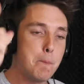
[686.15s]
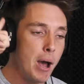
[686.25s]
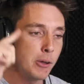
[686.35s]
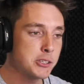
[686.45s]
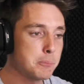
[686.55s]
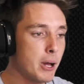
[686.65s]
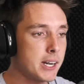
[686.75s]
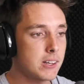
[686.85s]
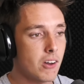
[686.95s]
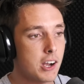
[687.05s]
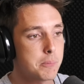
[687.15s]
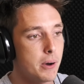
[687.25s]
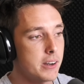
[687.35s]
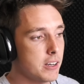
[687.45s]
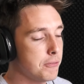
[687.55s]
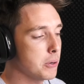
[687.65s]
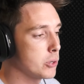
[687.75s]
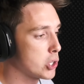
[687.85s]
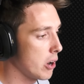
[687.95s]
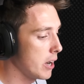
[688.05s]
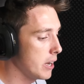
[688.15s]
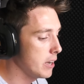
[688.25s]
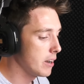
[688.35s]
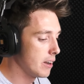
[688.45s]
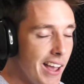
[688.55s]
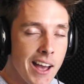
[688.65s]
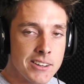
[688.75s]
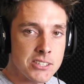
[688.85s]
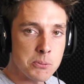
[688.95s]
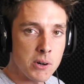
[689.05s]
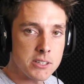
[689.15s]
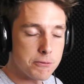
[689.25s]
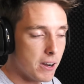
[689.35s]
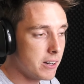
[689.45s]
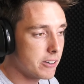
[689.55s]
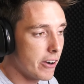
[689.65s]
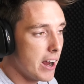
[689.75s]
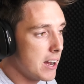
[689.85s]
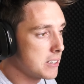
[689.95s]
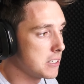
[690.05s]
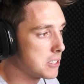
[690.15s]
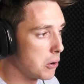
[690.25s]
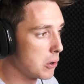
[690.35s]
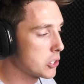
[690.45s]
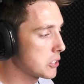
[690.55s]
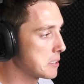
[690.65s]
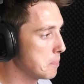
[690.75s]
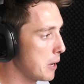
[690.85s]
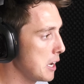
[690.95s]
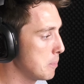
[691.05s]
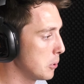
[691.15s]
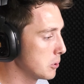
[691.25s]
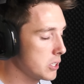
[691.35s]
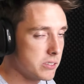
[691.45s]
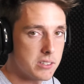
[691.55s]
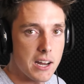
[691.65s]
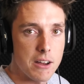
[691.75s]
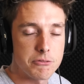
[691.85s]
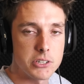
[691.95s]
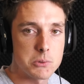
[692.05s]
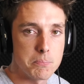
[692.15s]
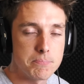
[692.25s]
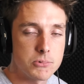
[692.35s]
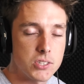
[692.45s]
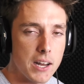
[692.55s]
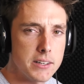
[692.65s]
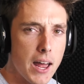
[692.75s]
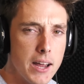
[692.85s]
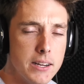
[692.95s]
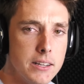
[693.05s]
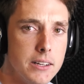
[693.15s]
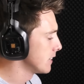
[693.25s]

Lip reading: Belt the bloody like button if you enjoyed it. Yeah, just wanted to fuck around and torture some people. Just an average Sunday.